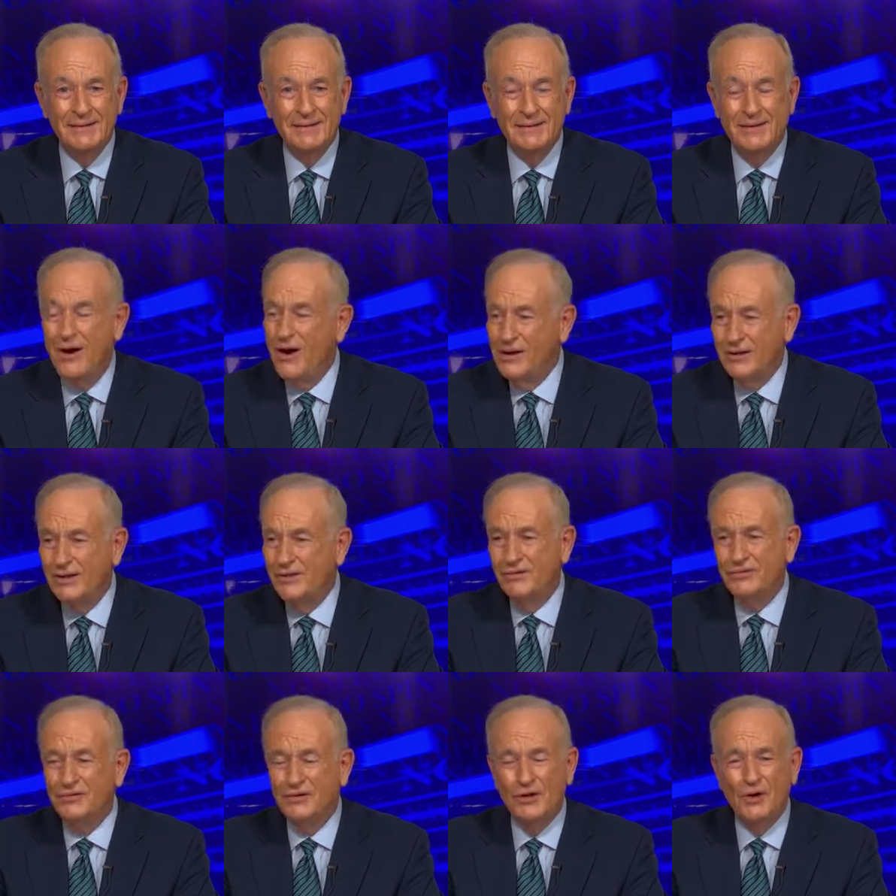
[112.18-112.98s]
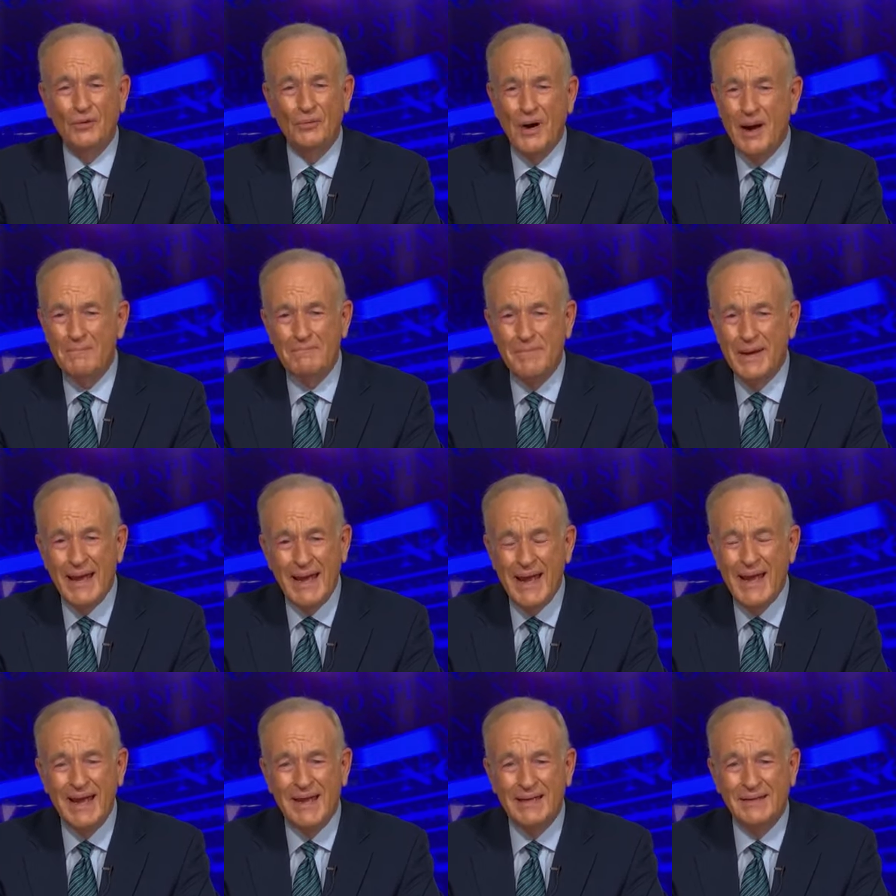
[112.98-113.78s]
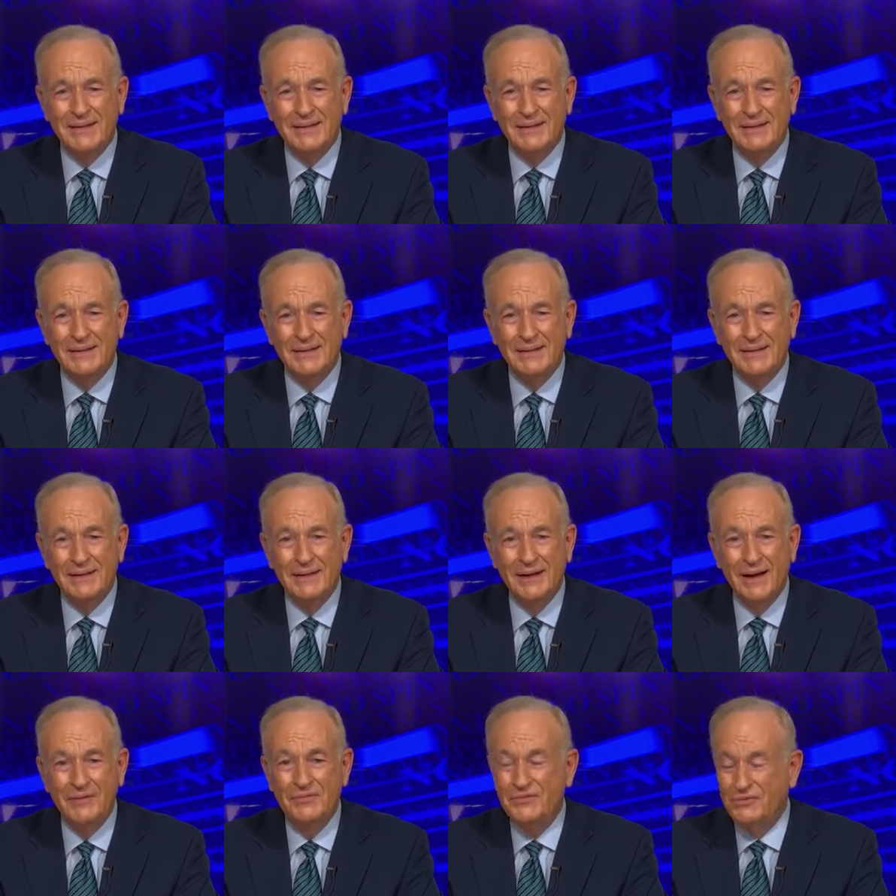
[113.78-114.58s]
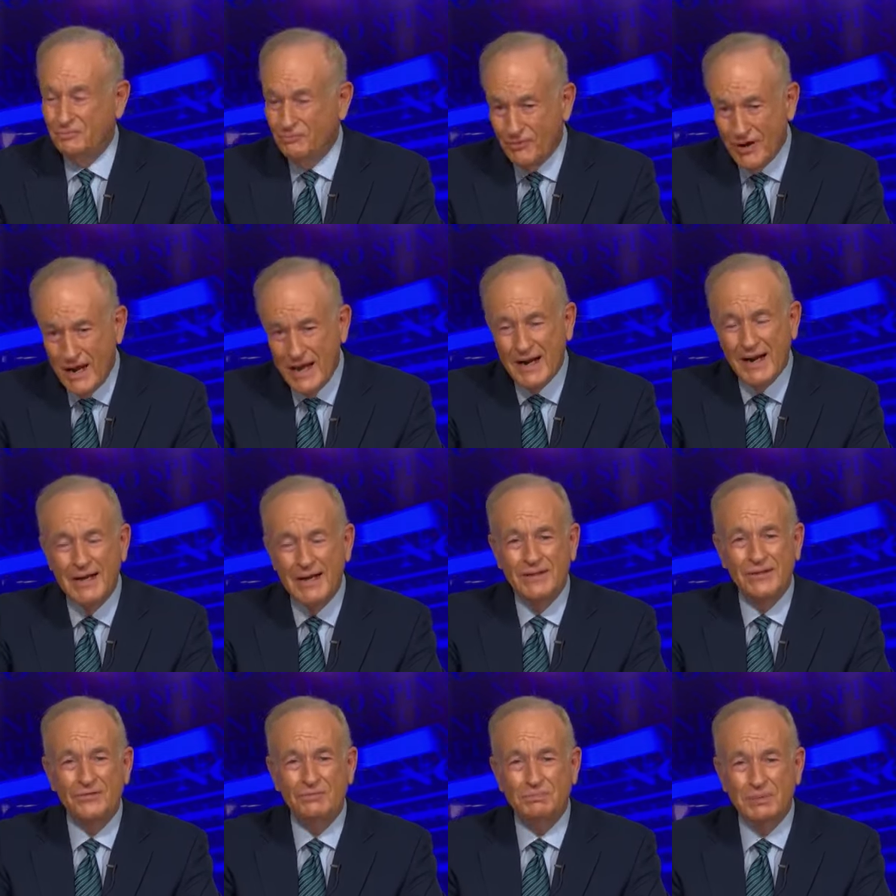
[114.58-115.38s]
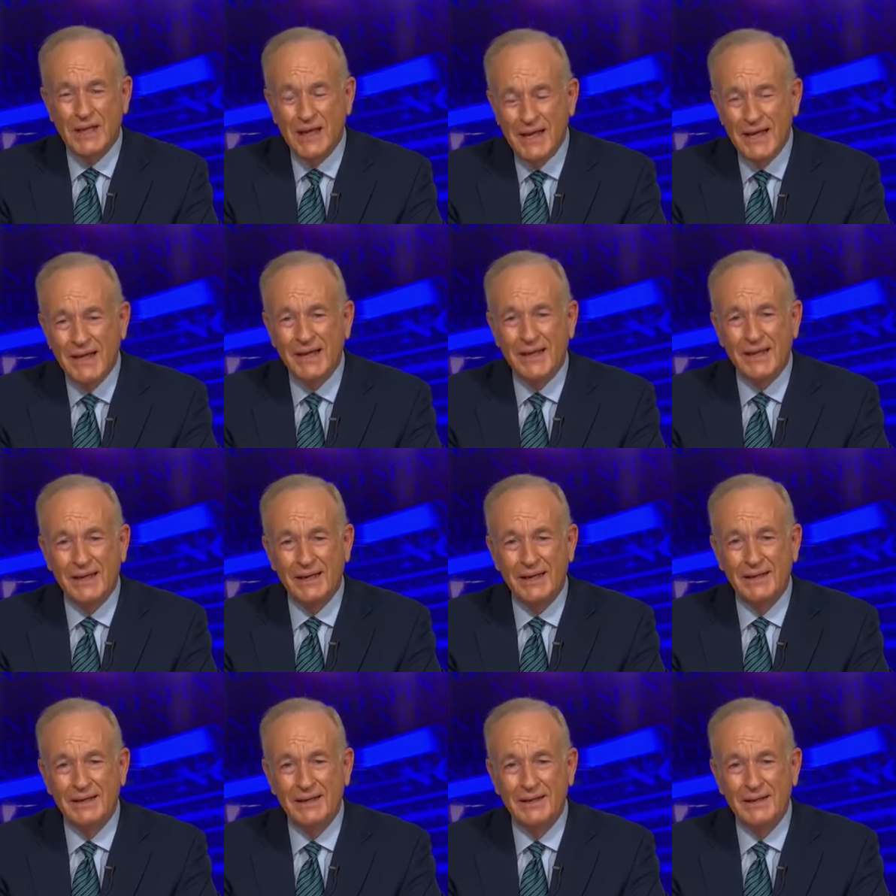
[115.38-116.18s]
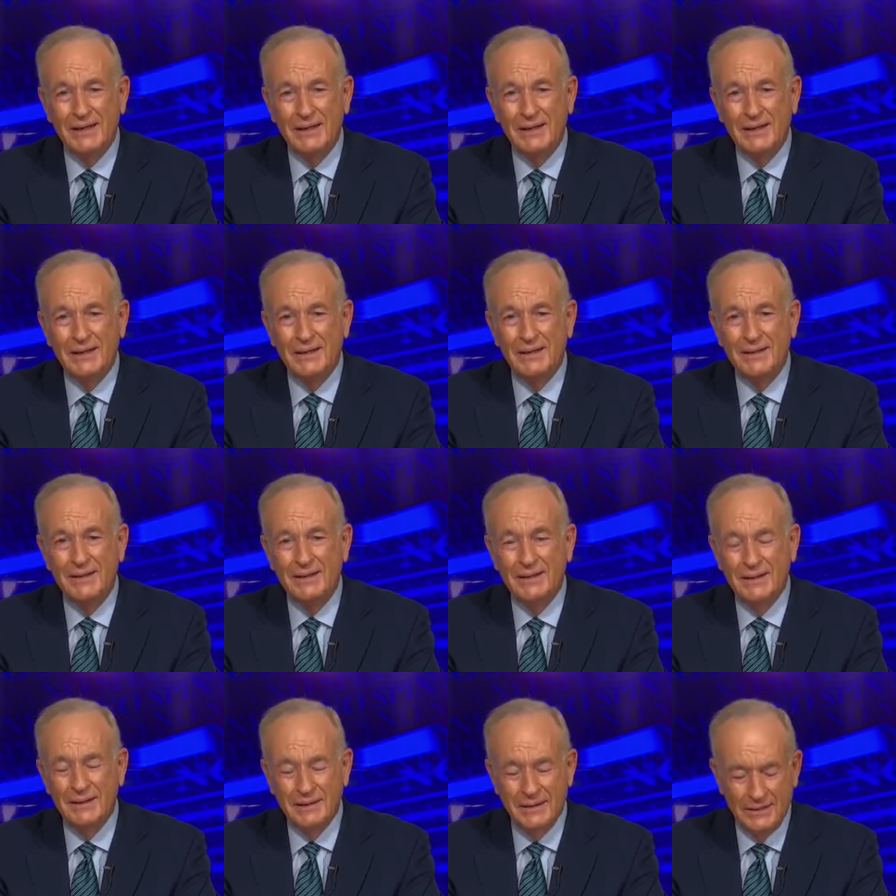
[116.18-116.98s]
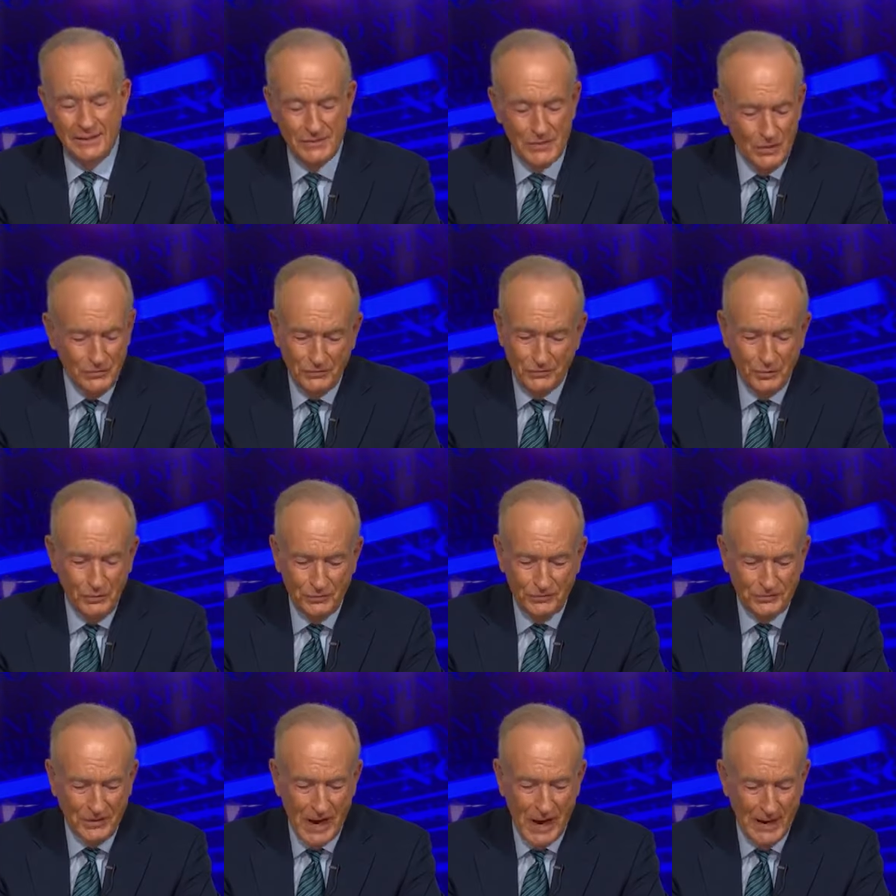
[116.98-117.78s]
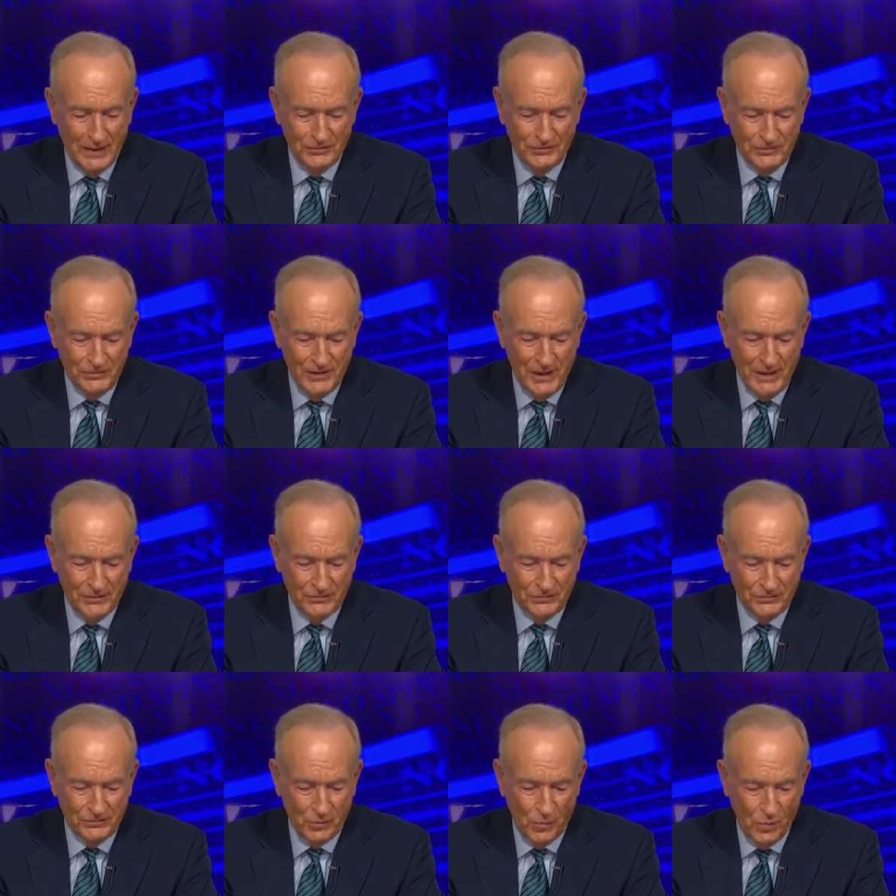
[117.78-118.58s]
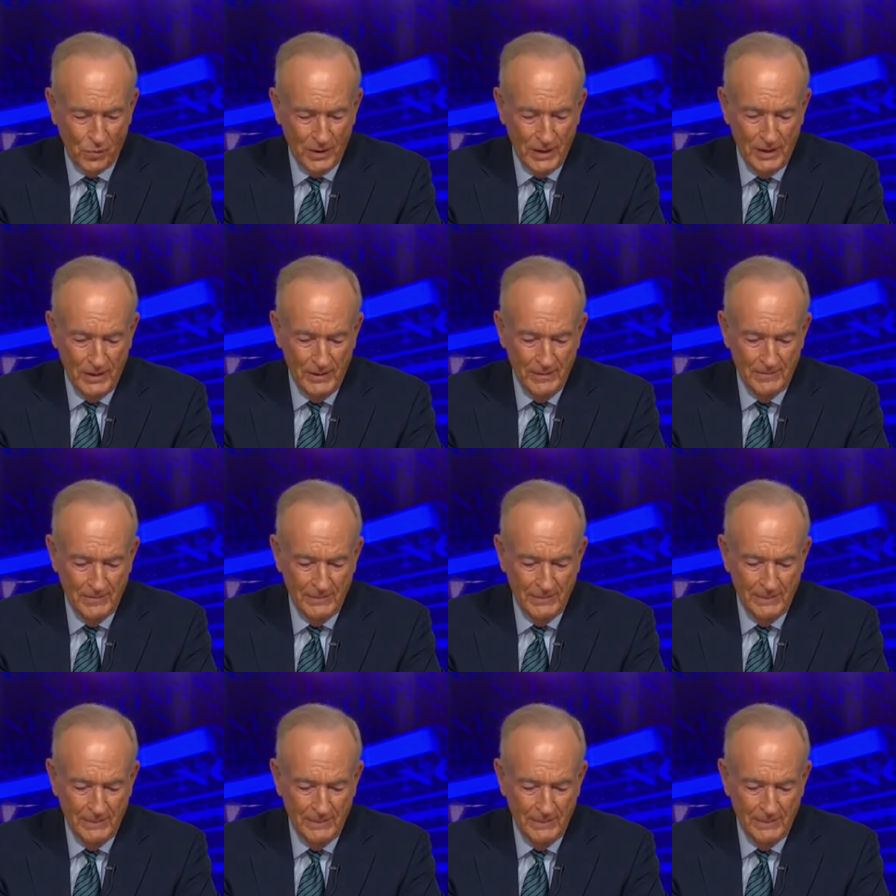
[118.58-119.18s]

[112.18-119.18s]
Garland is a corrupt man. It's right on display. those two sides to that story.